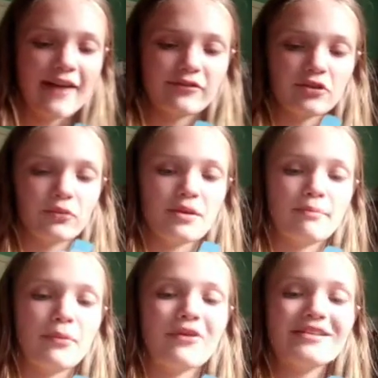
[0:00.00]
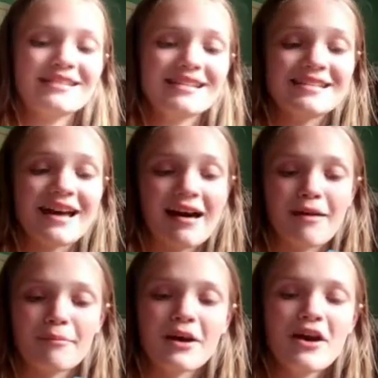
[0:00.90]
after we put it
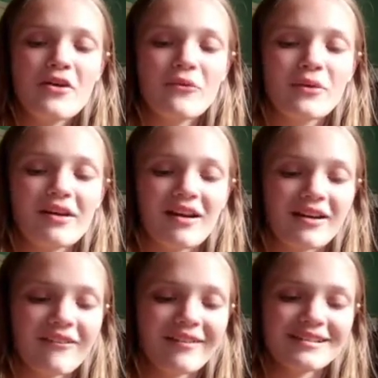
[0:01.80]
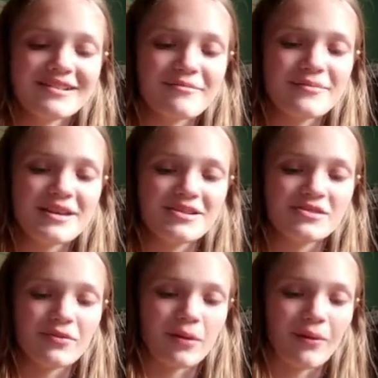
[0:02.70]
up, we are going to the
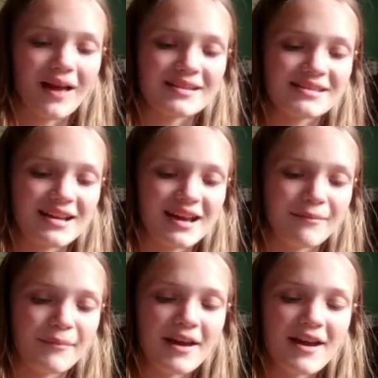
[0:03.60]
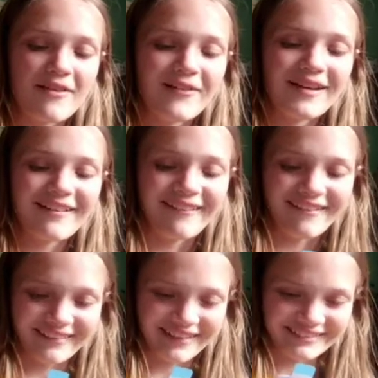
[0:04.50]
beach for the last time. Where
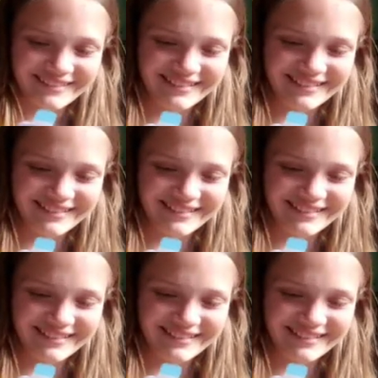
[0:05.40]
are we?